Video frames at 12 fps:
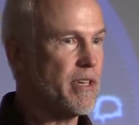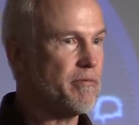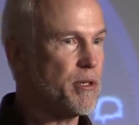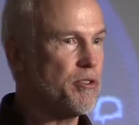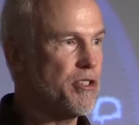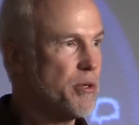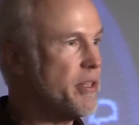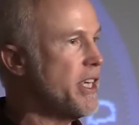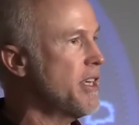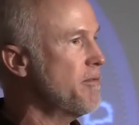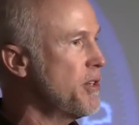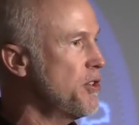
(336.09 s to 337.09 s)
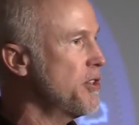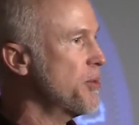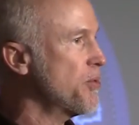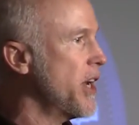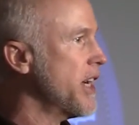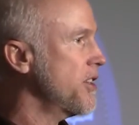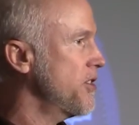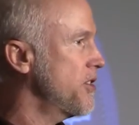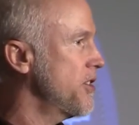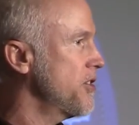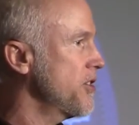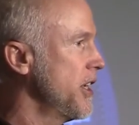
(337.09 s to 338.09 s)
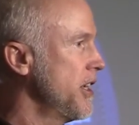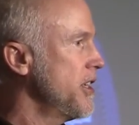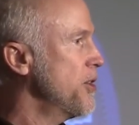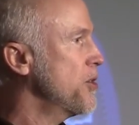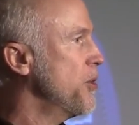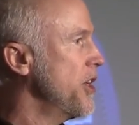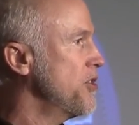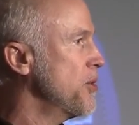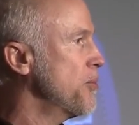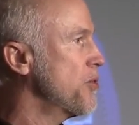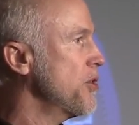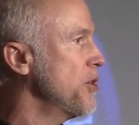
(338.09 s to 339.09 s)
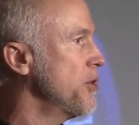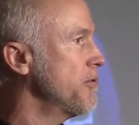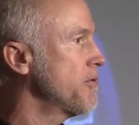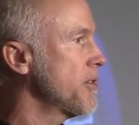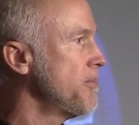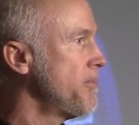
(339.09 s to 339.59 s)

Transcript: if, you do the, if you do the practices, you're going to improve.